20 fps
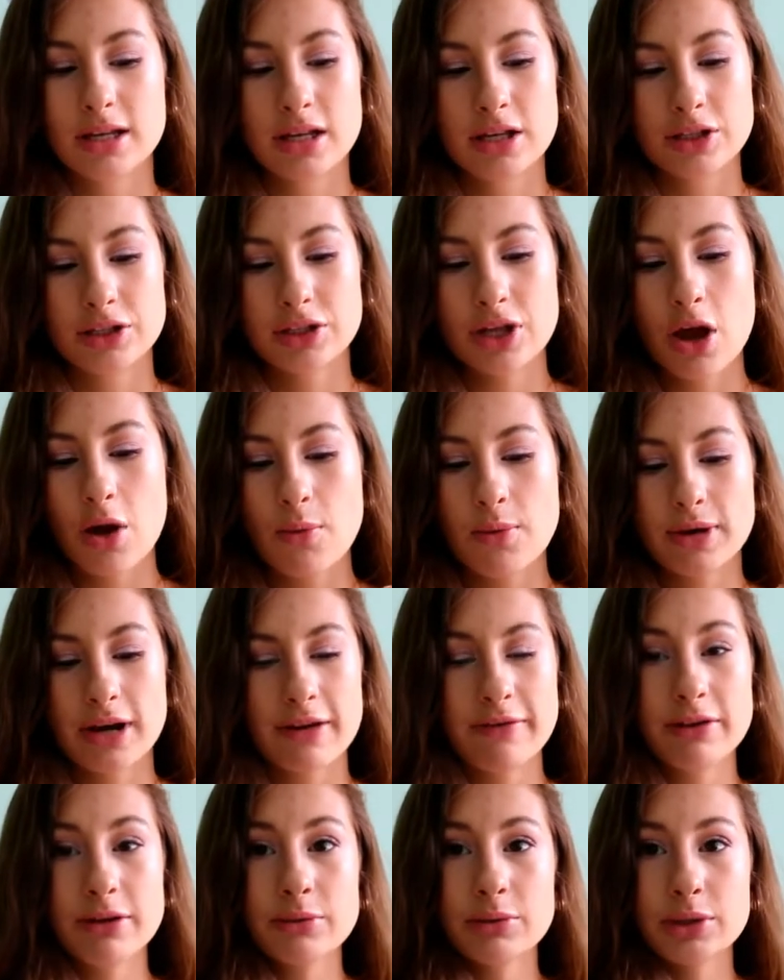So
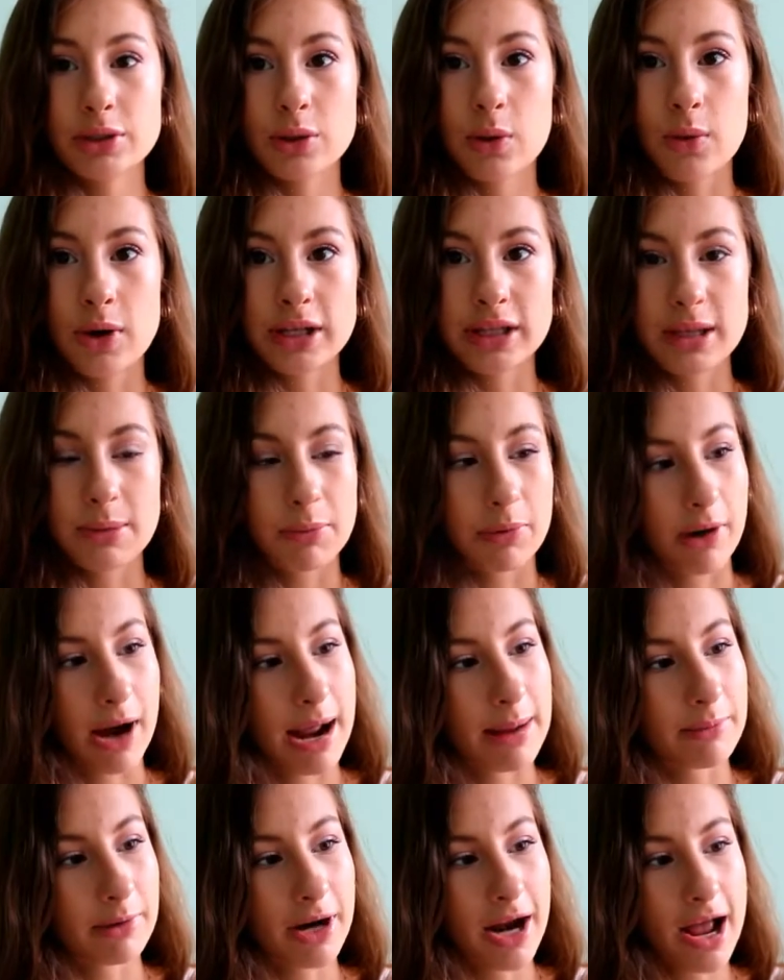whenever you squirt the
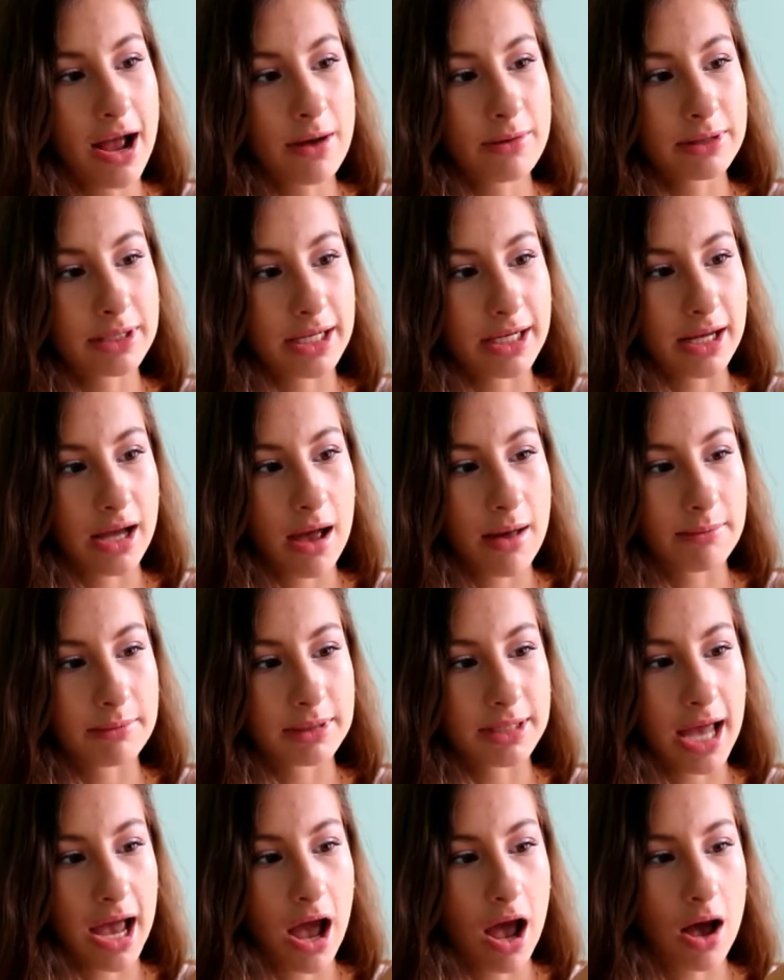primer out, it
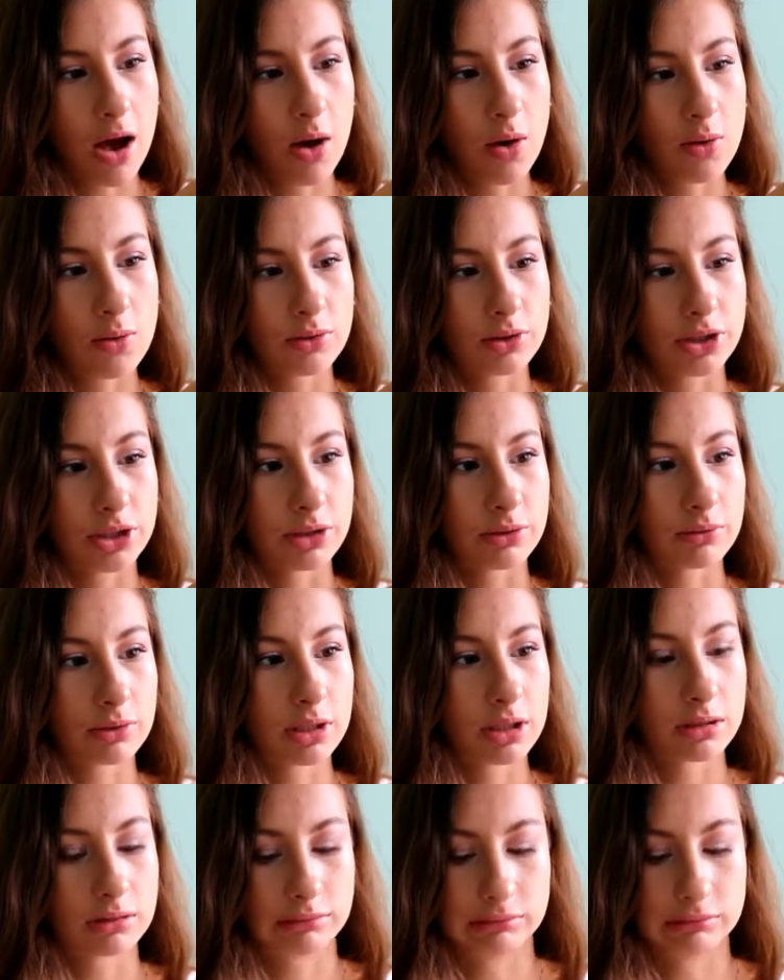comes out, oh shoot,